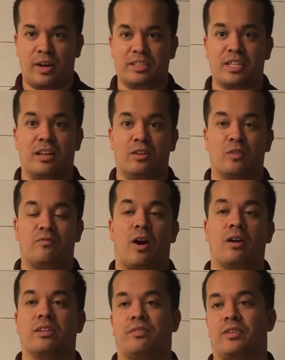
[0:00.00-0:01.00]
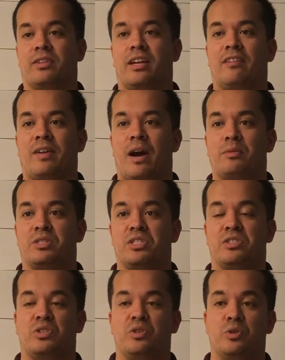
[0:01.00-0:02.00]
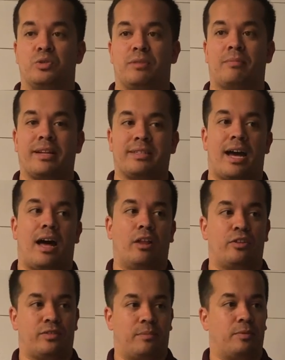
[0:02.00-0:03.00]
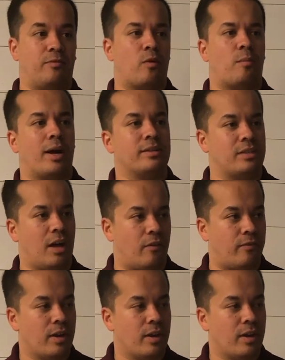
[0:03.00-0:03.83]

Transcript: it's going to look far different than if I was just using my talents simply for myself.